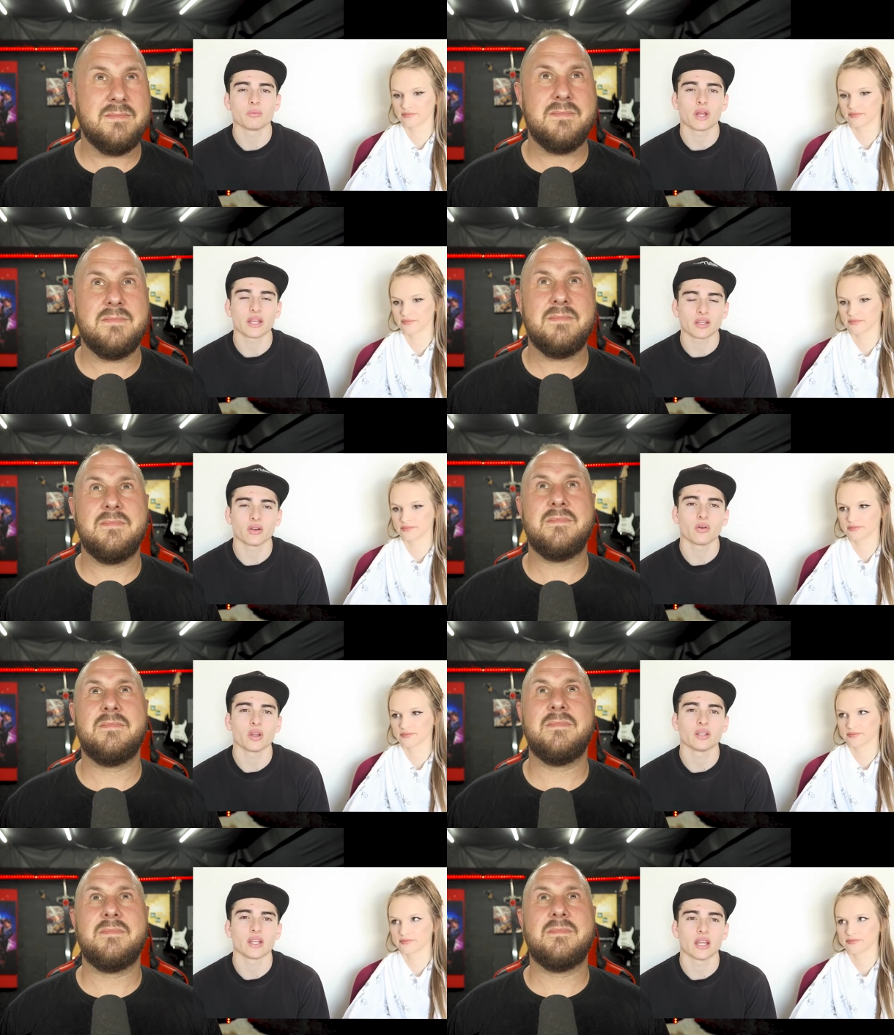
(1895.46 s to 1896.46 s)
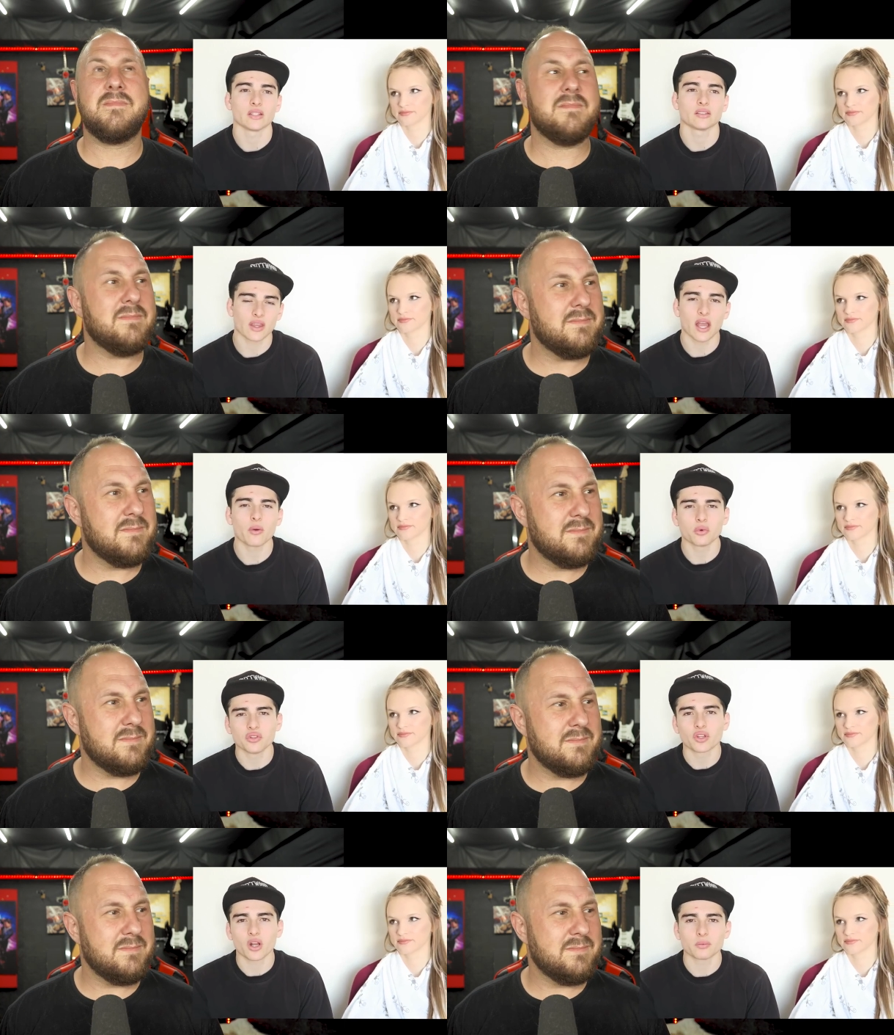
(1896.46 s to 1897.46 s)
Speaker 1: we planned on going on dates. They got
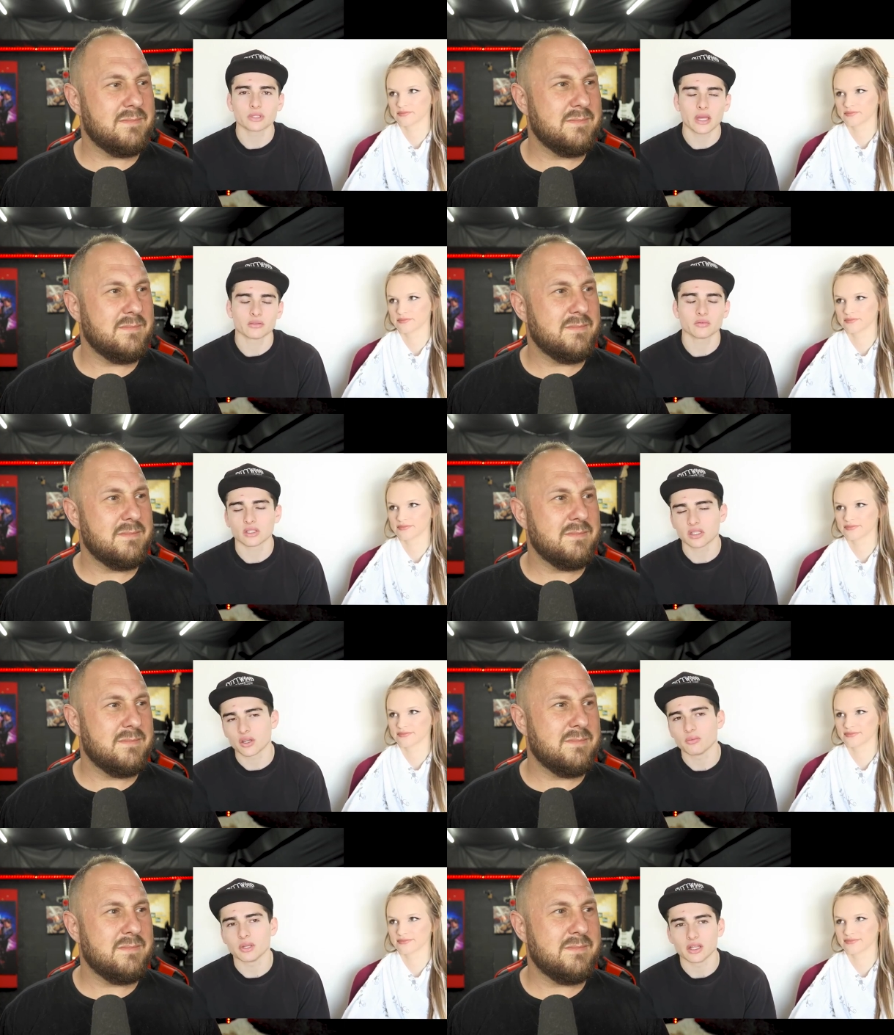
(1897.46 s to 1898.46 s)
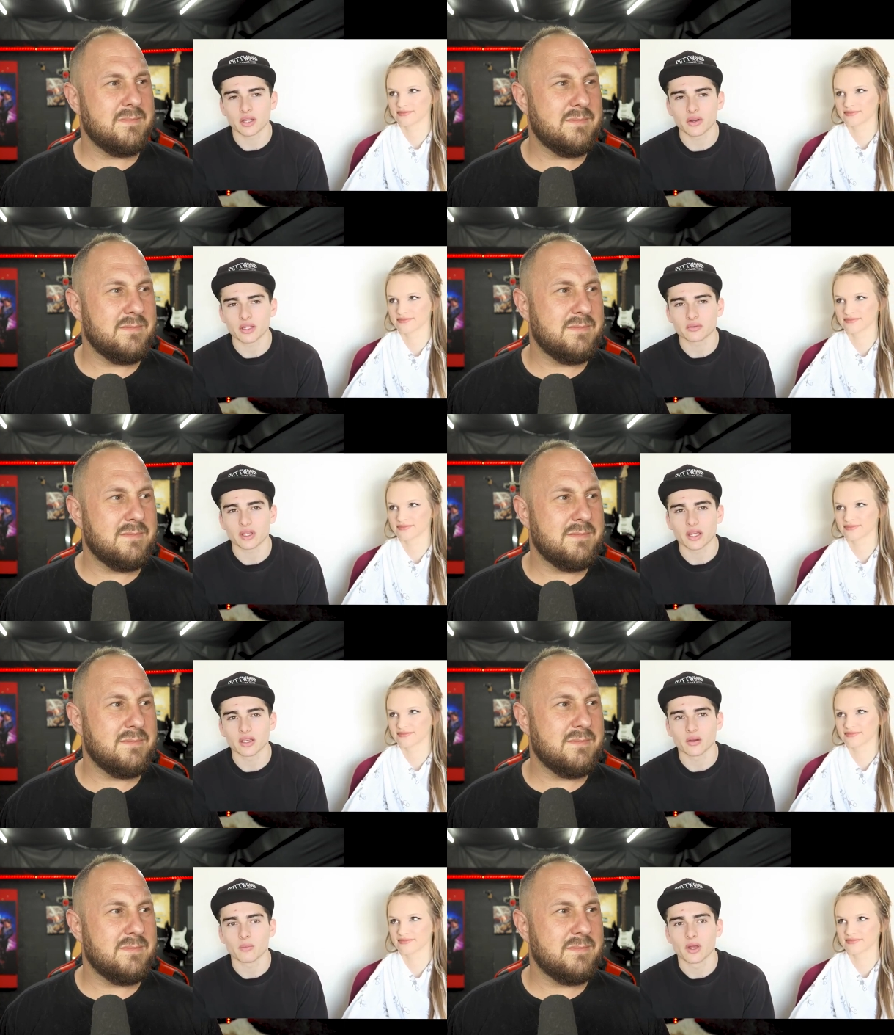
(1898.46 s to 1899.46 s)
ruined a couple times because letter B and letter H would get
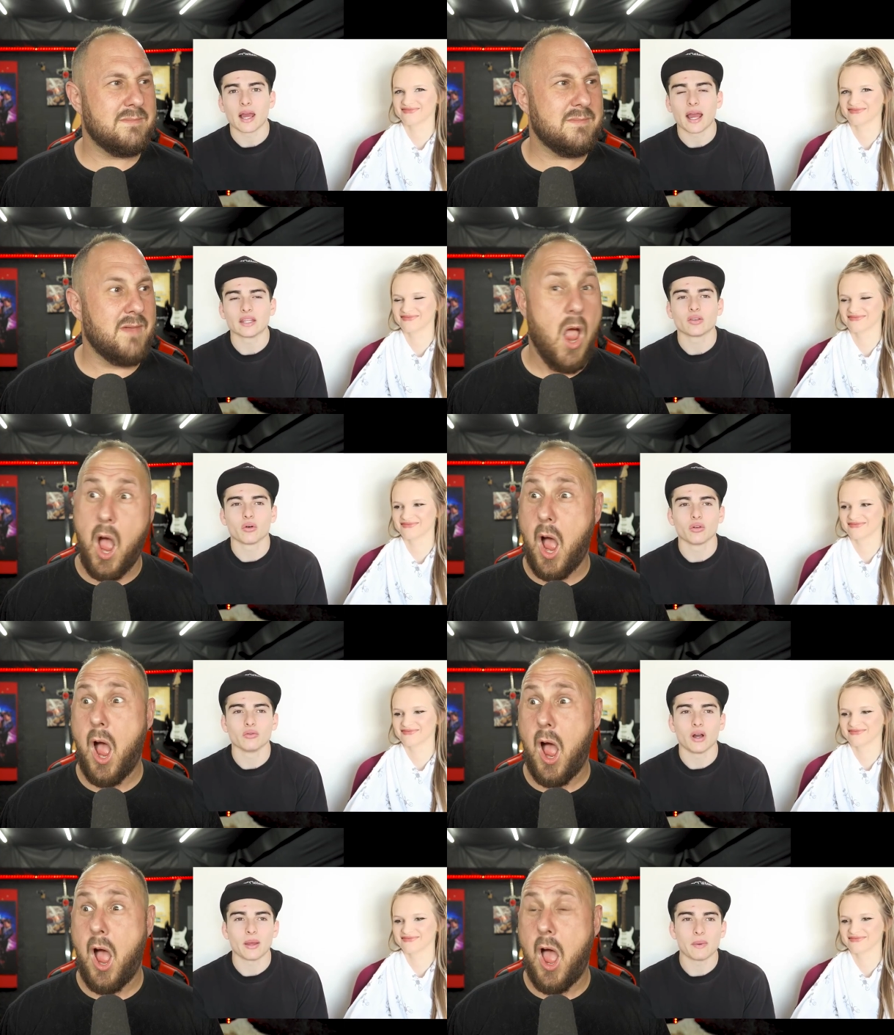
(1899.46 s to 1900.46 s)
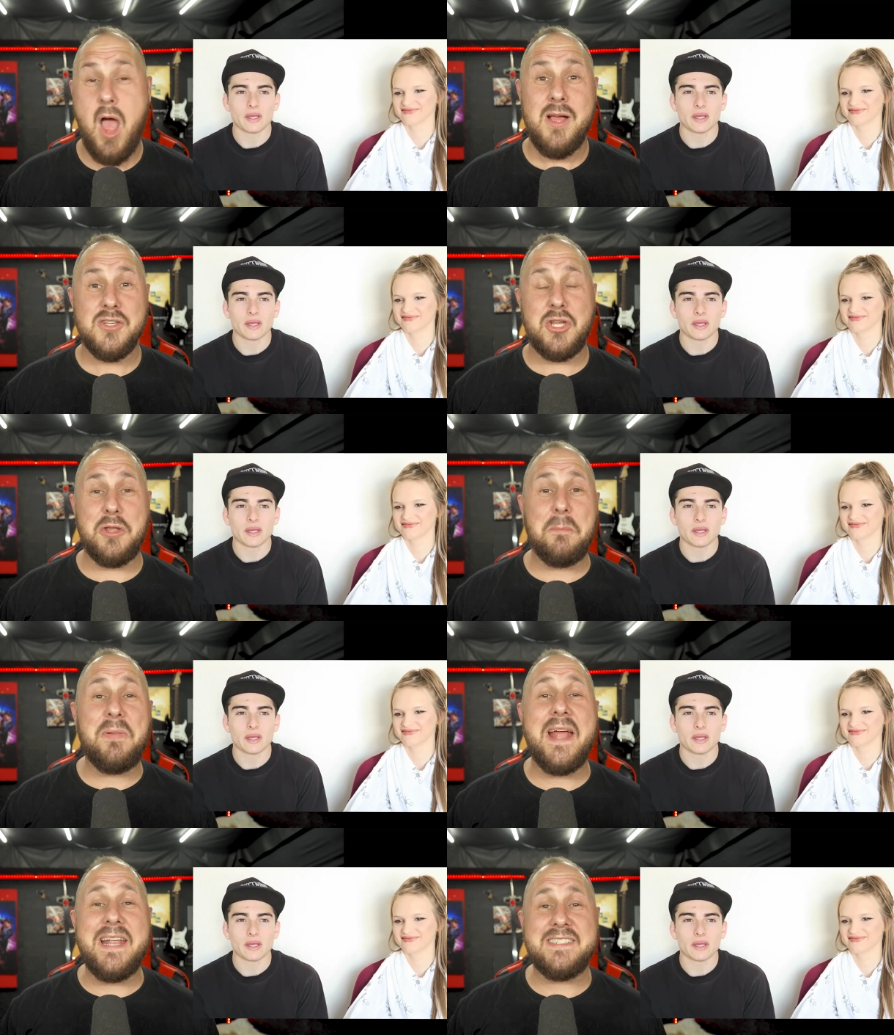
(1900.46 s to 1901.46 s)
in them. I
Speaker 2: told I was- So they're
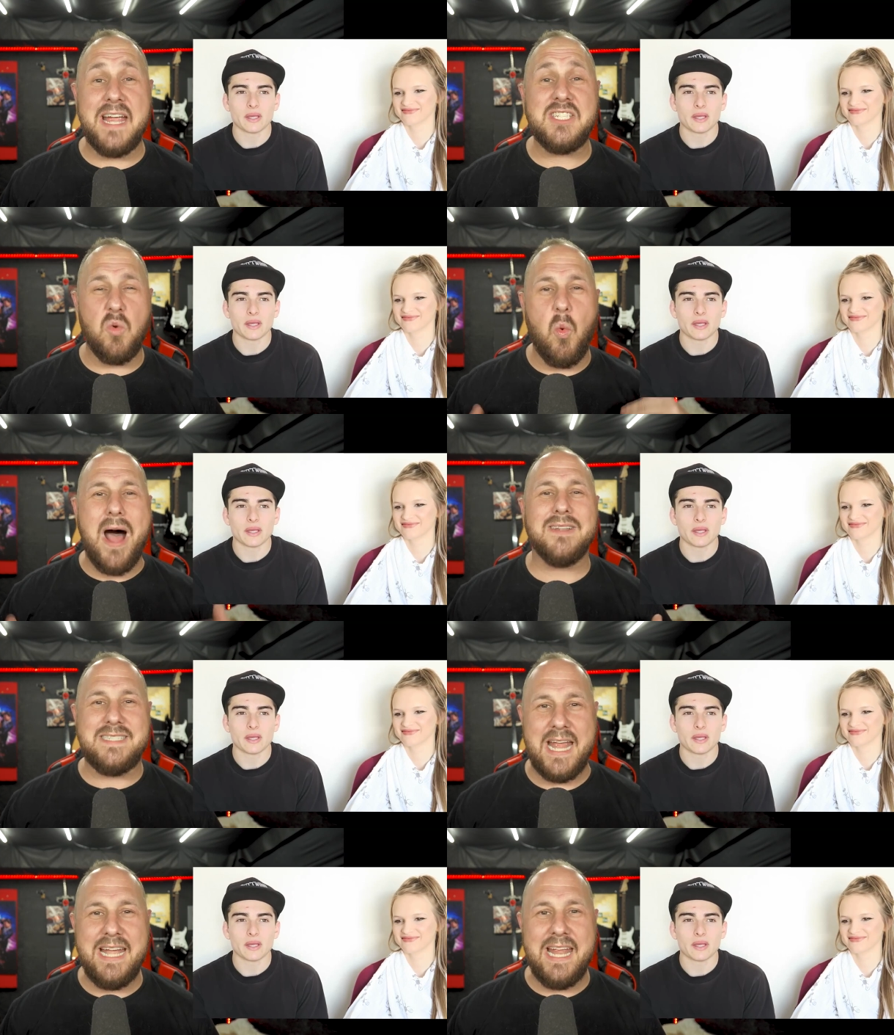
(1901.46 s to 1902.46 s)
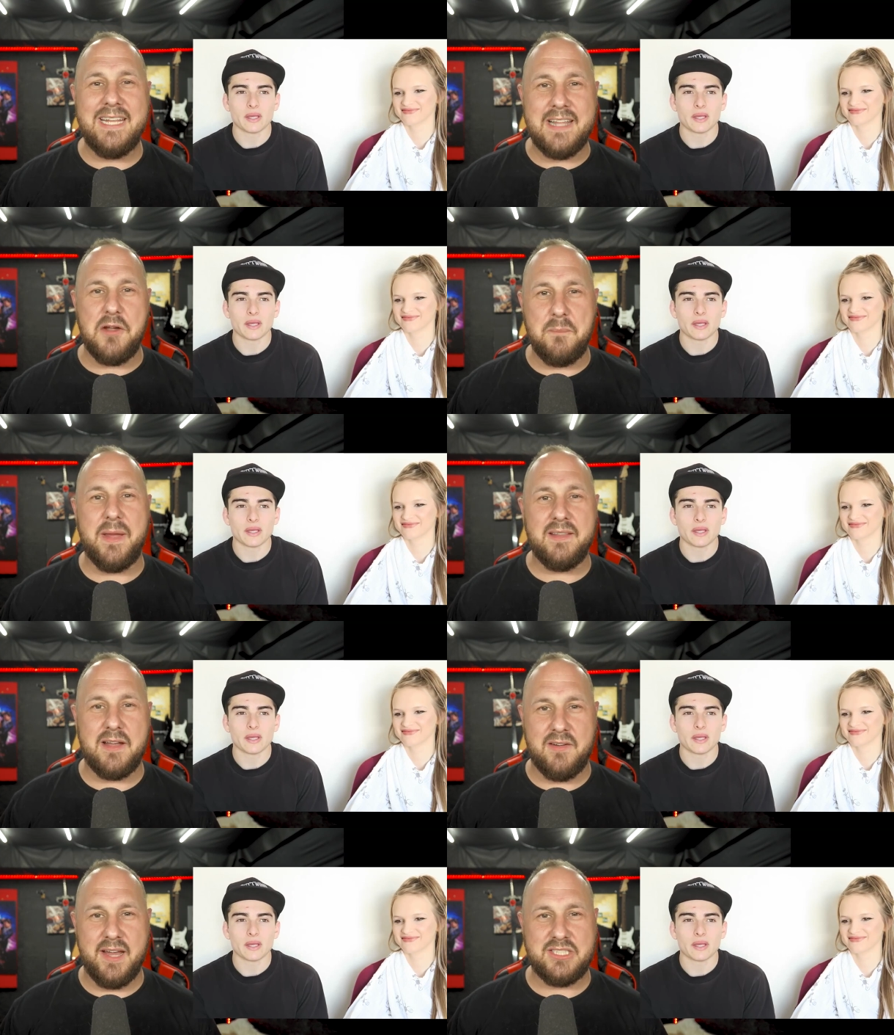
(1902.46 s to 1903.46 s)
planning dates while dating letter B and letter
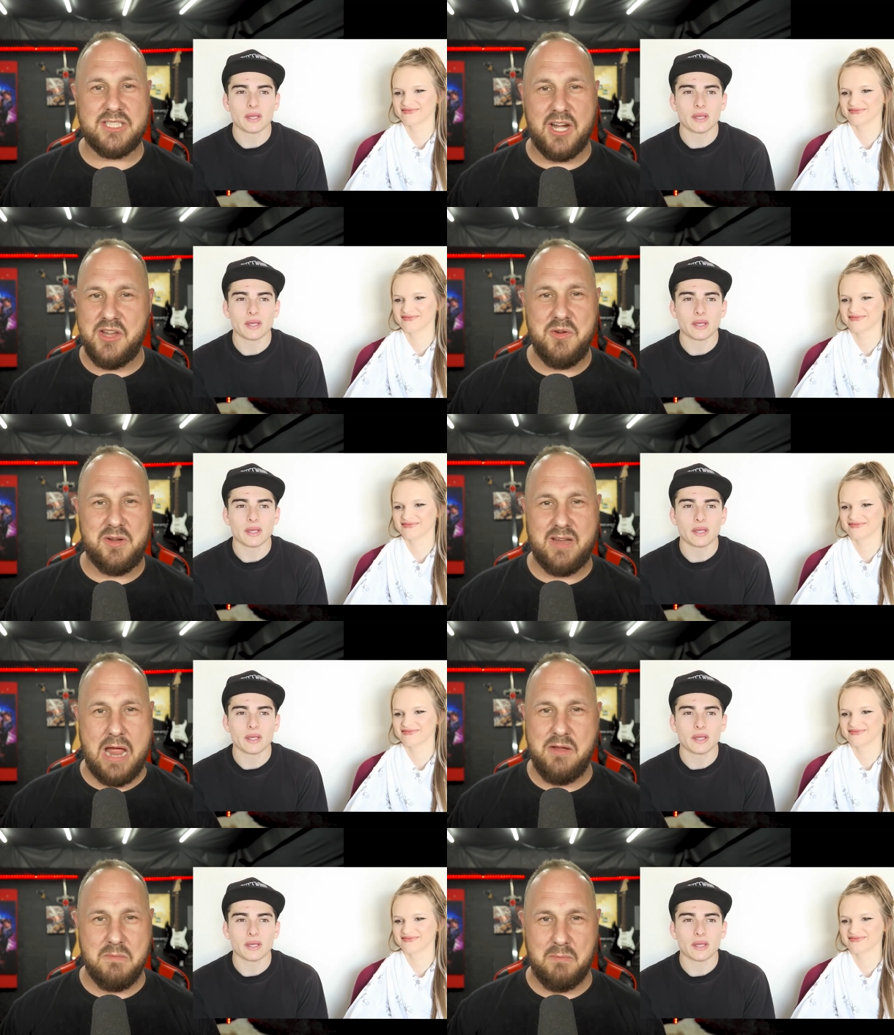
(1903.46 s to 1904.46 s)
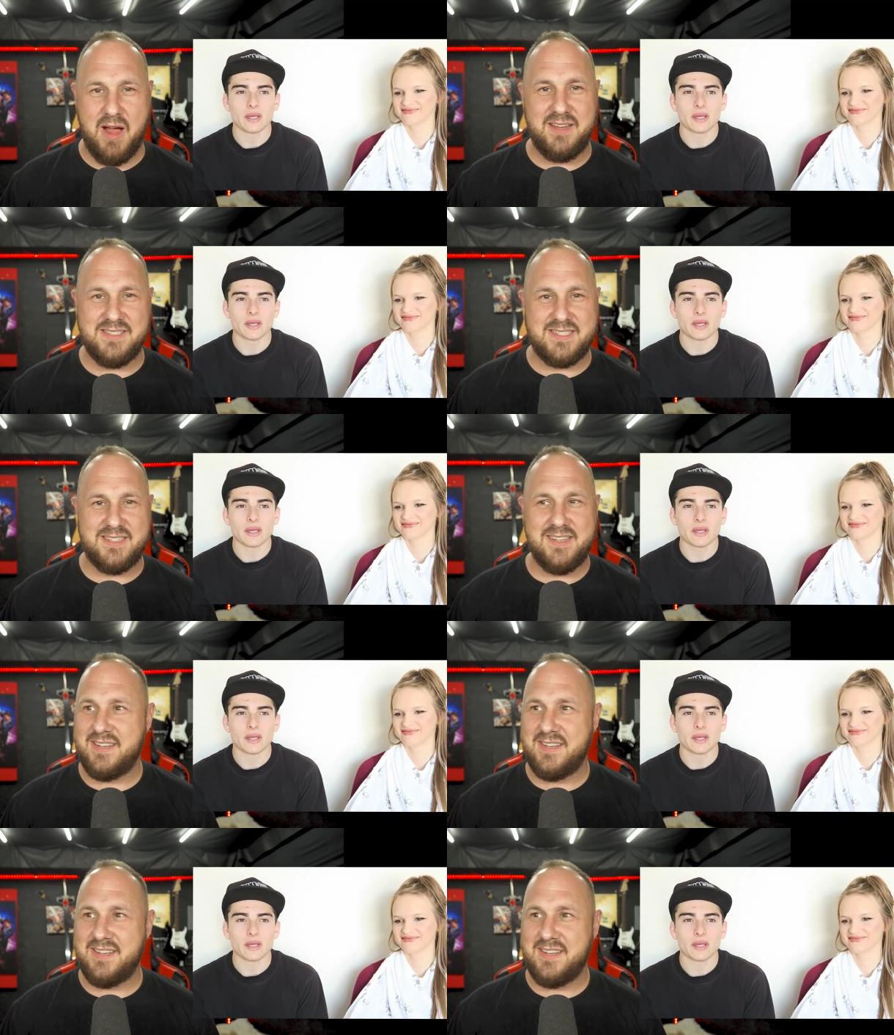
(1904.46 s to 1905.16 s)
H. Are you out of your minds?